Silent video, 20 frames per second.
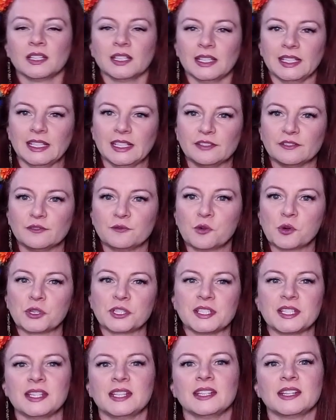In
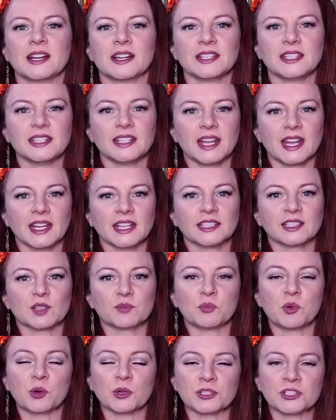1498, the
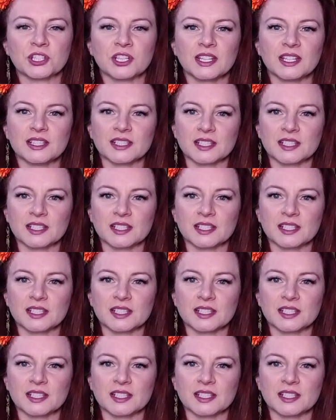Portuguese